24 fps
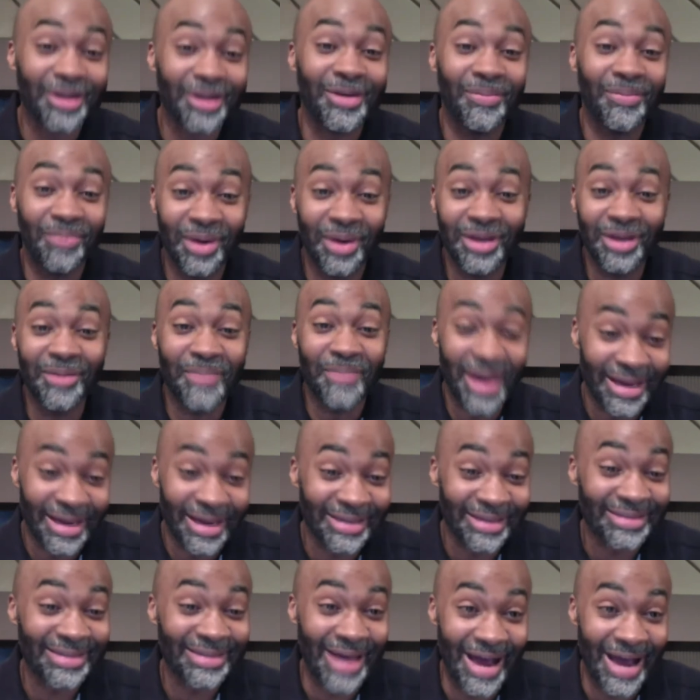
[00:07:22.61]
Your man
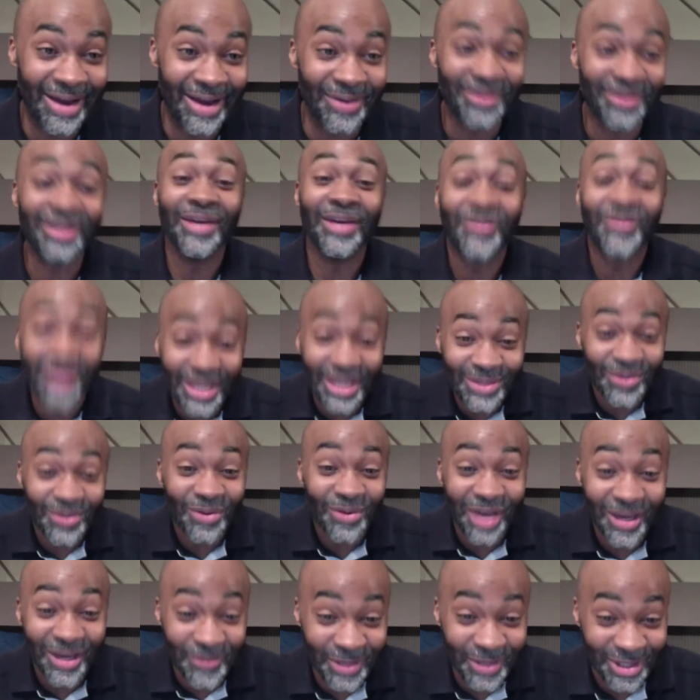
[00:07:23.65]
is tired, if that's
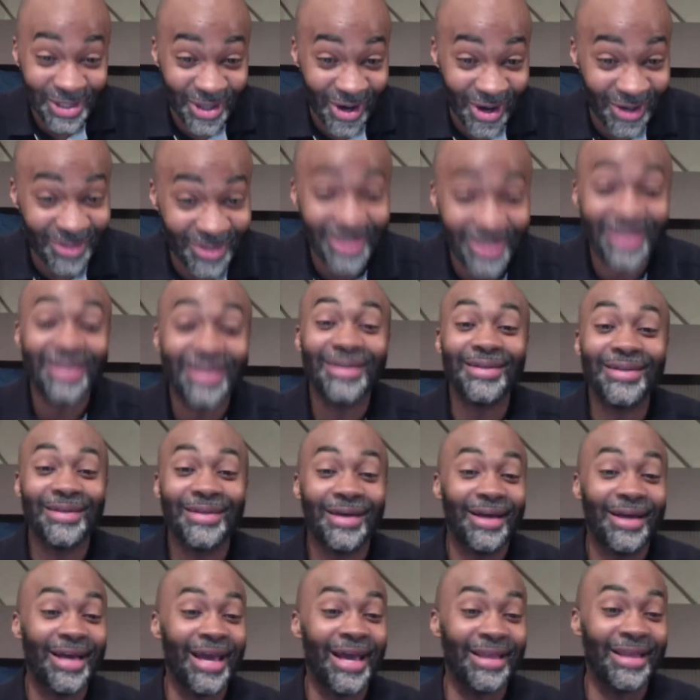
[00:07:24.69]
okay with y'all.
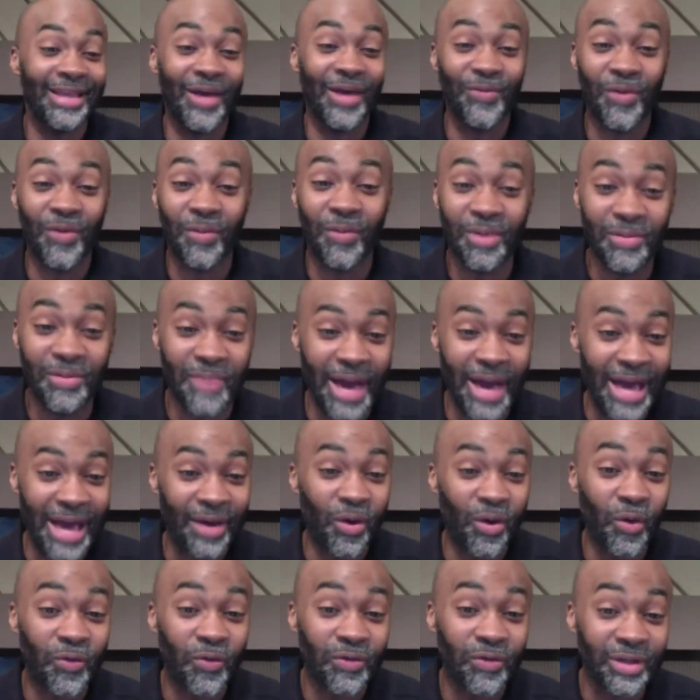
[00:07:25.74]
And then we'll be back
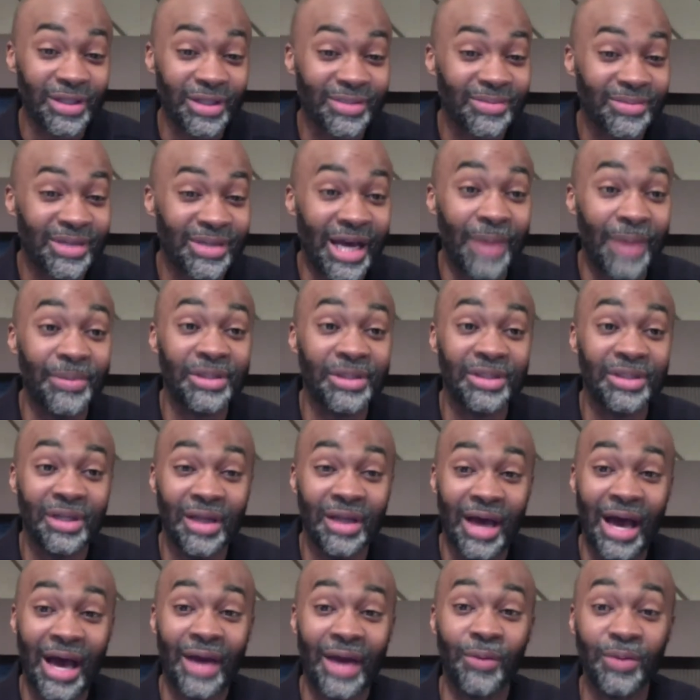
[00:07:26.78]
hopefully sometime in
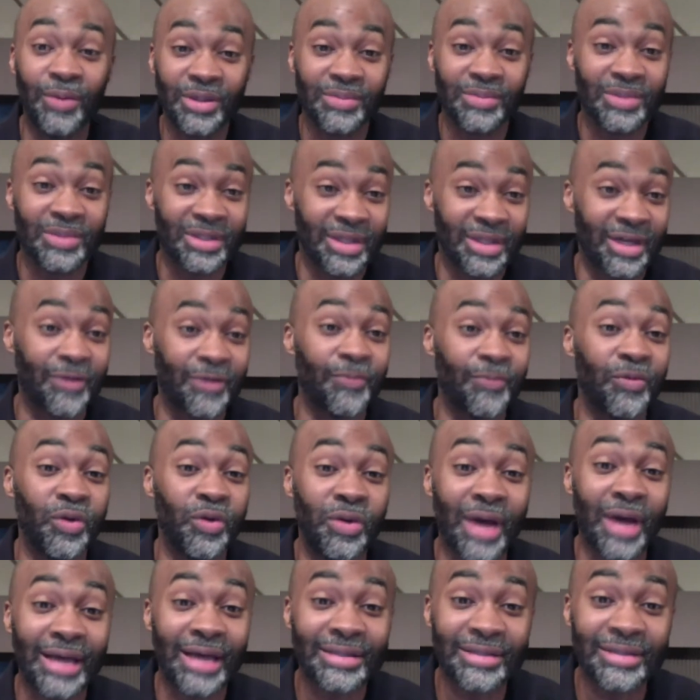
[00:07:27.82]
July with some stuff. You
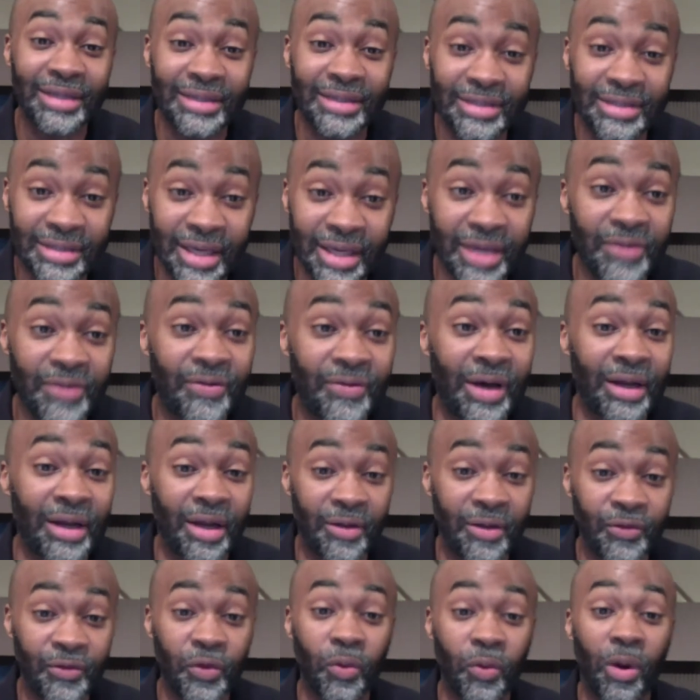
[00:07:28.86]
guys stay safe. I
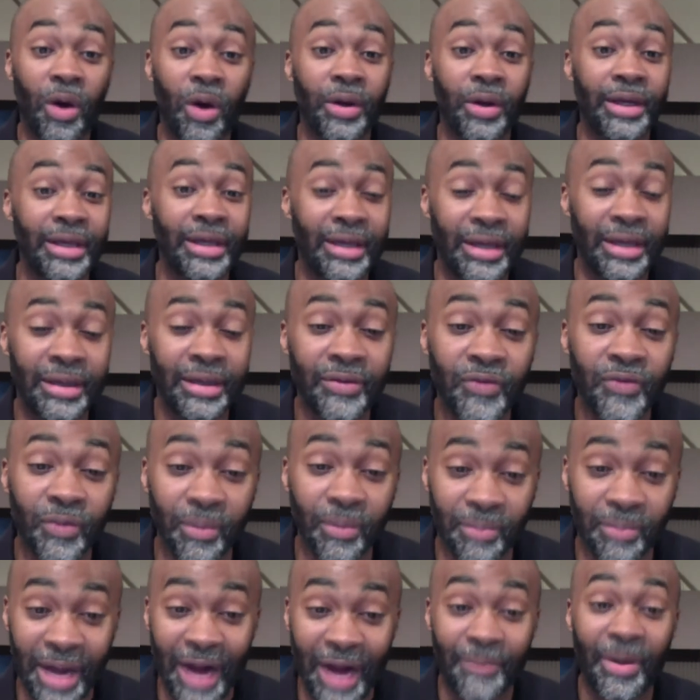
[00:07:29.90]
love you all. And again, from the
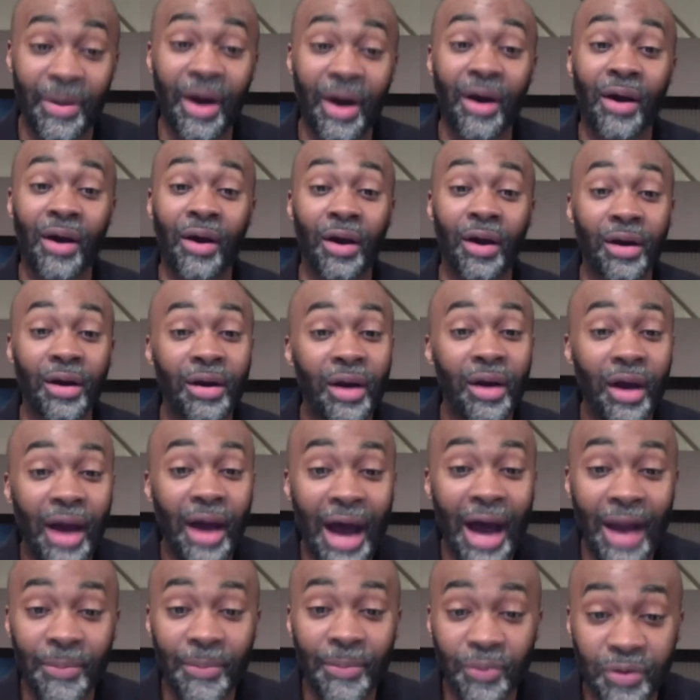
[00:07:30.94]
bottom of my heart,
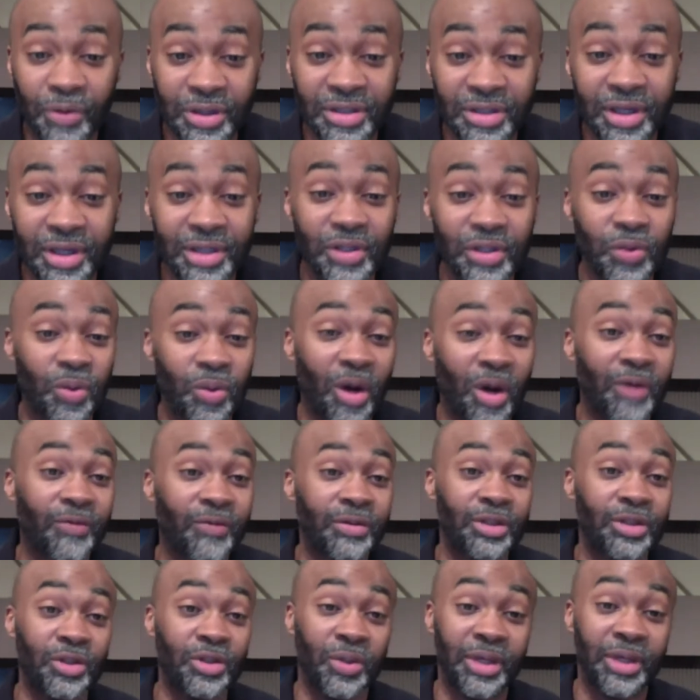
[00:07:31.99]
I appreciate you all for
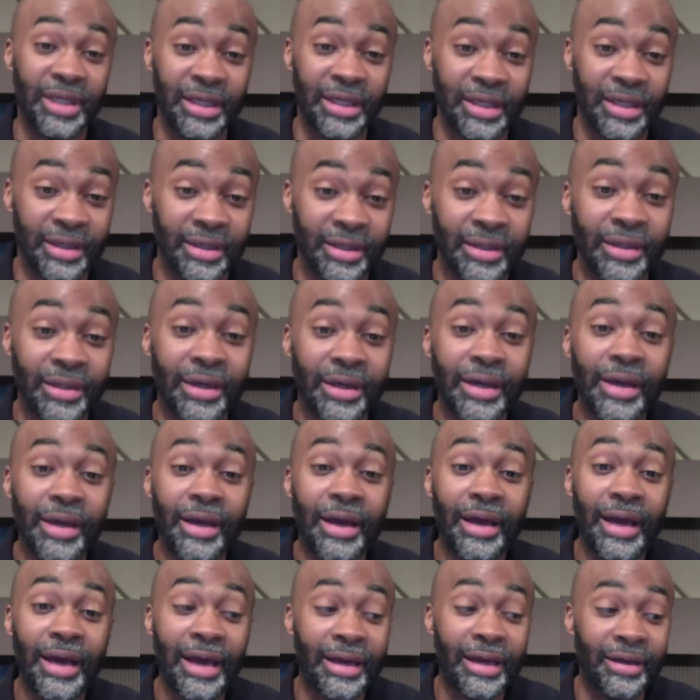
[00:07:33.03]
joining in.
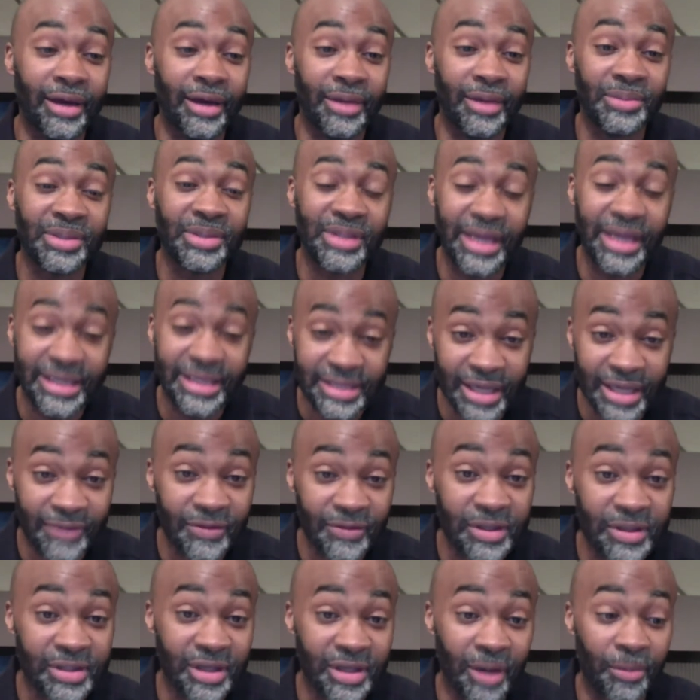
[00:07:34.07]
And stay safe
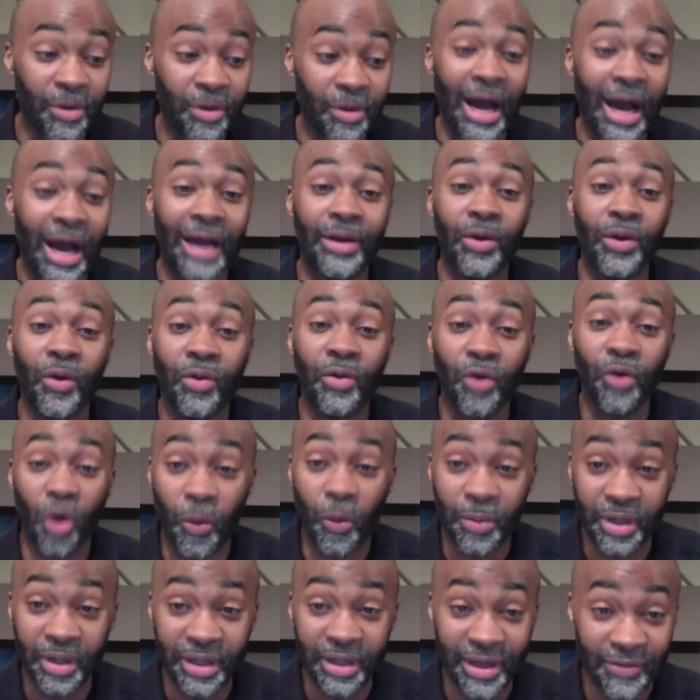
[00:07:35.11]
this summer. I know they're
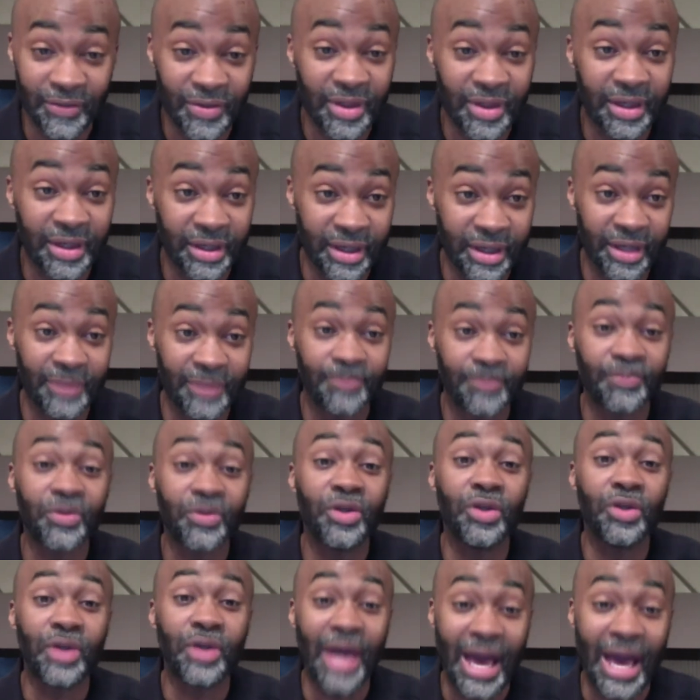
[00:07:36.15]
opening everything up.
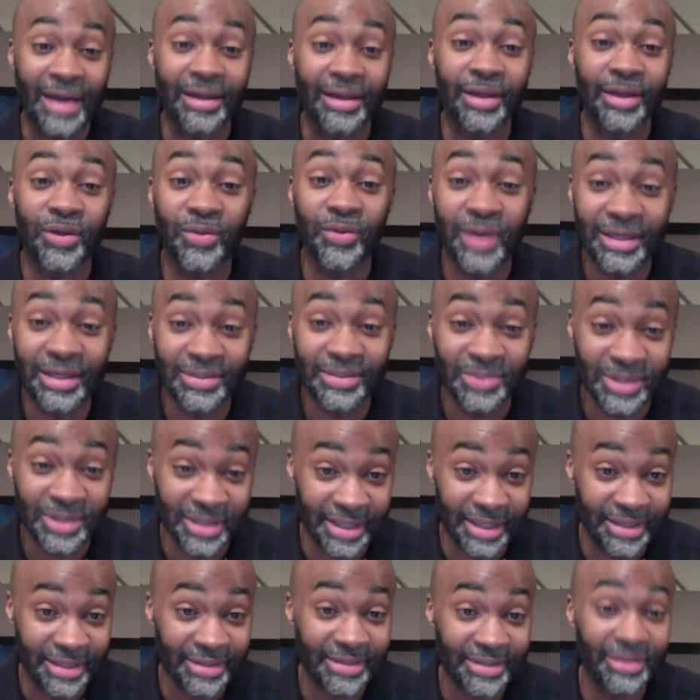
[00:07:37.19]
Act like you got some
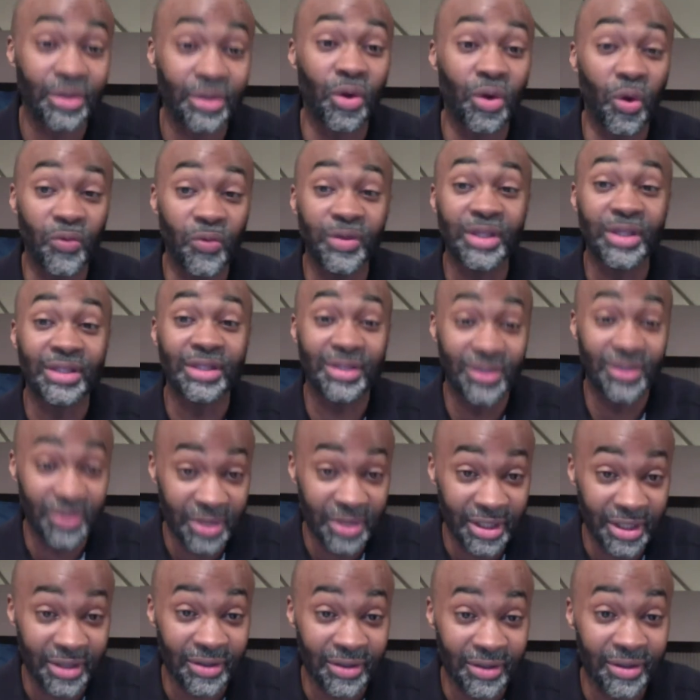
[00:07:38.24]
sense. COVID is still
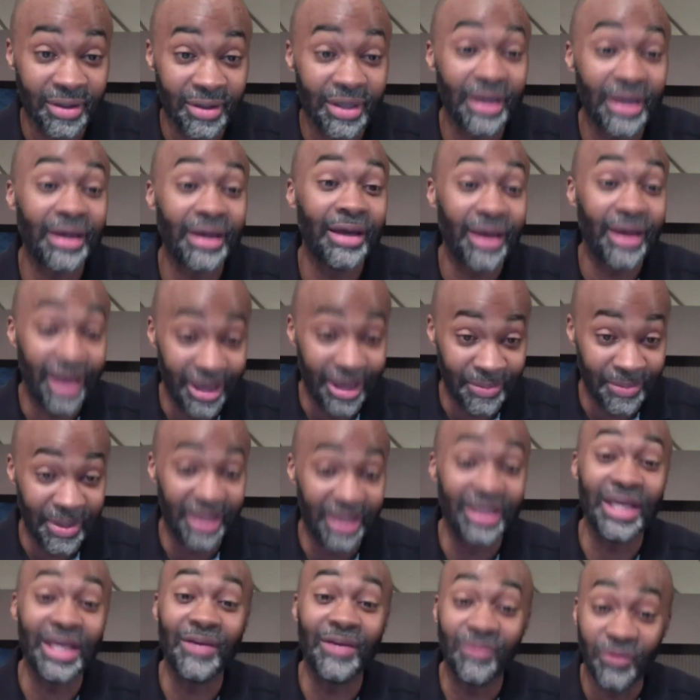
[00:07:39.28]
here. Amen.
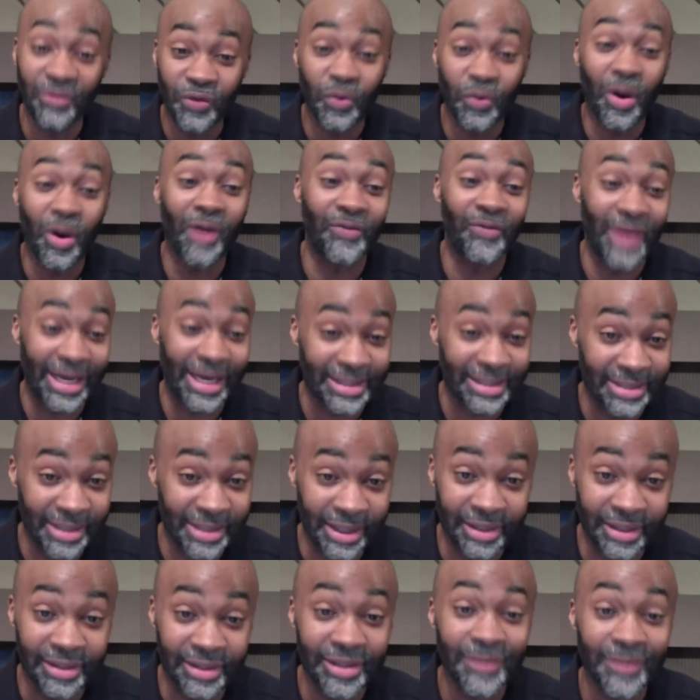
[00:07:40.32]
Even if you are
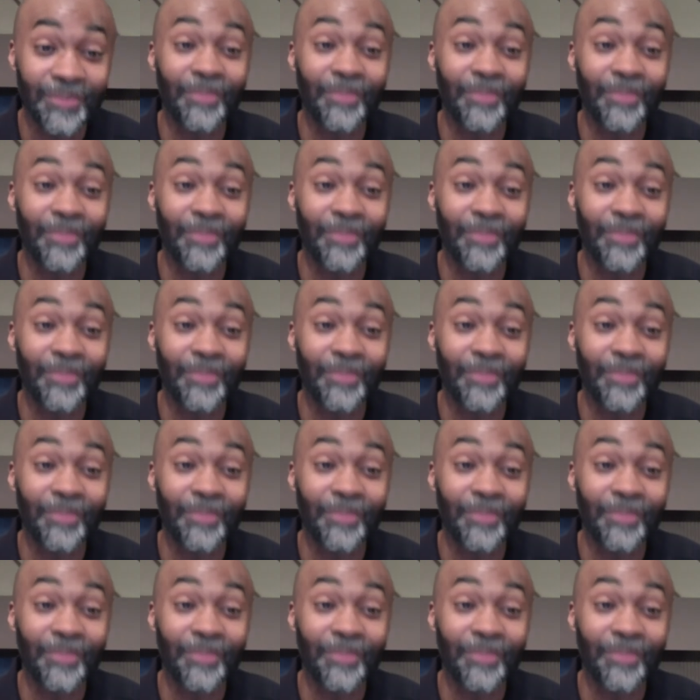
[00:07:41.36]
vaccinated,